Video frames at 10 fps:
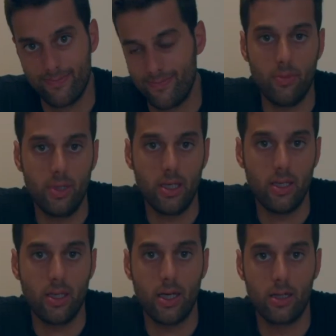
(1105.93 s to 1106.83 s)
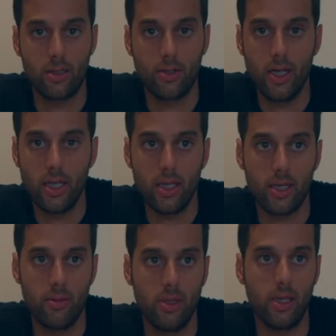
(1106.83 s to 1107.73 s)
It can be Earl Grey, it
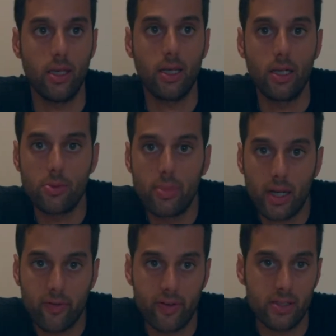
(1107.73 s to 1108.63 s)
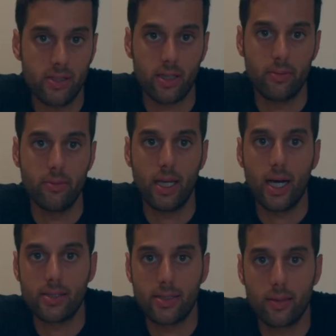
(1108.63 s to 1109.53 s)
can be English breakfast, it can be
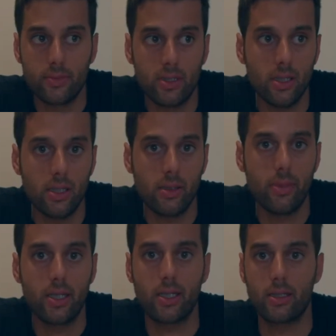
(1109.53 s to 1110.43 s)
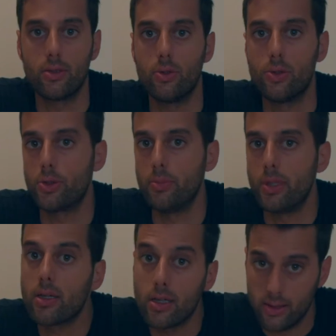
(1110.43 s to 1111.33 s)
Assam tea, but it can also
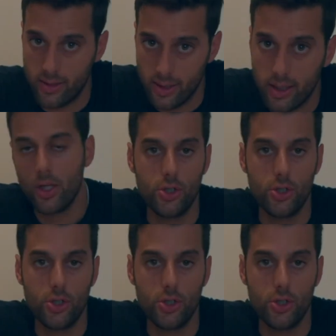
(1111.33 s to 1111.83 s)
be green tea.